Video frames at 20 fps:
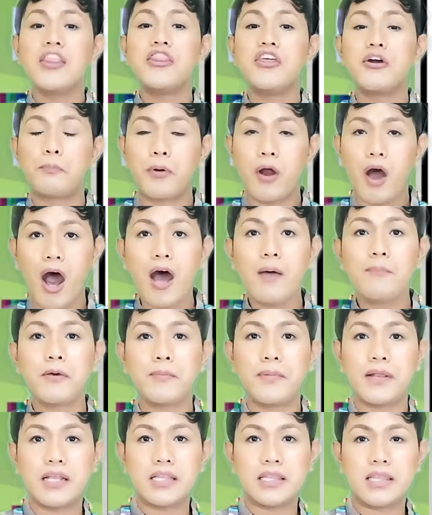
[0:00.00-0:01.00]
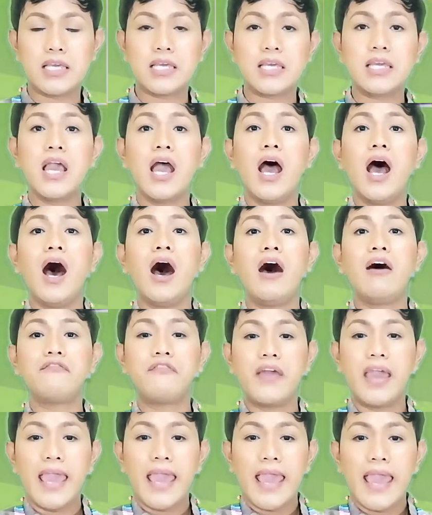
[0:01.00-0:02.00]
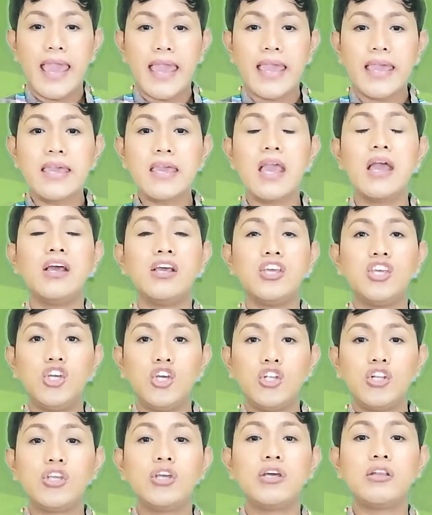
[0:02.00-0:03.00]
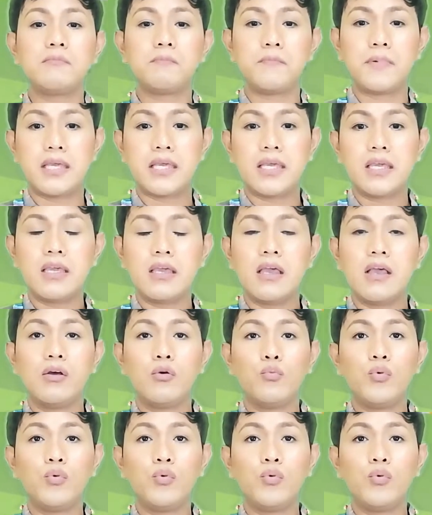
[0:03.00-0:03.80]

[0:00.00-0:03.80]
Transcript: the probability of A union B,